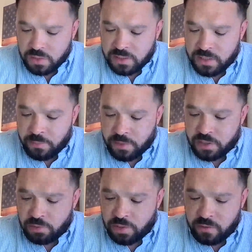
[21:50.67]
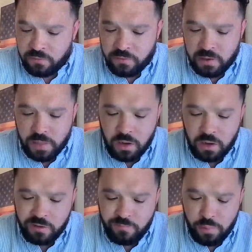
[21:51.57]
what's the name of the street in front of
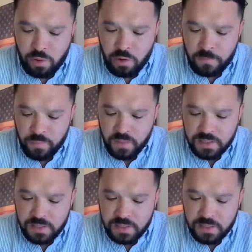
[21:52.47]
McAuliffe Pool?